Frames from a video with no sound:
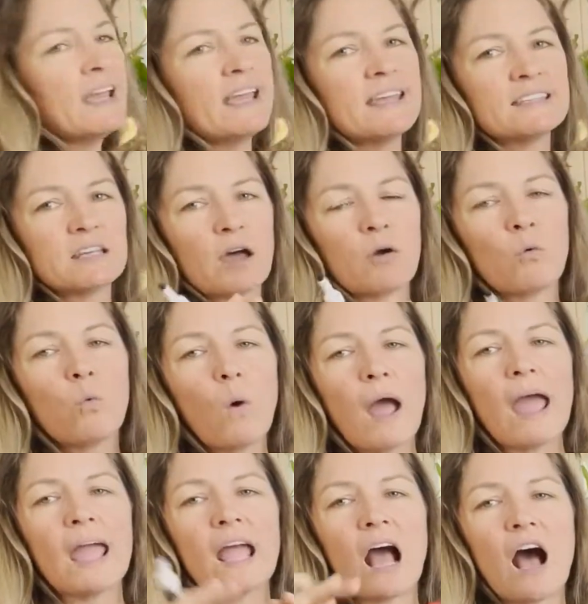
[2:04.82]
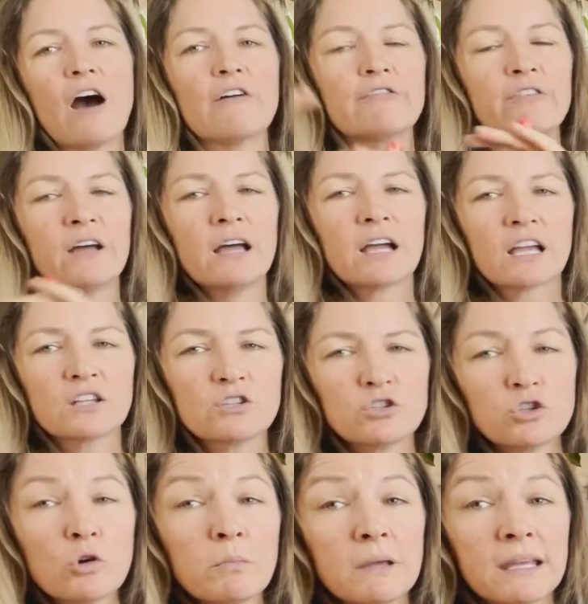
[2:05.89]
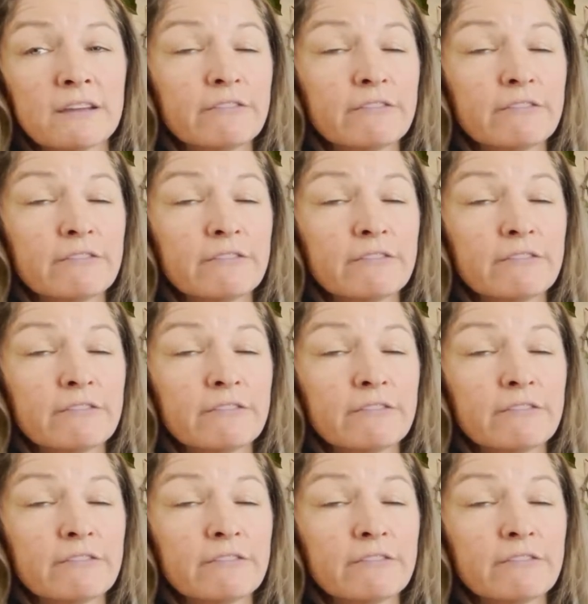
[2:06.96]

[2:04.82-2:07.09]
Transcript: is a way of consuming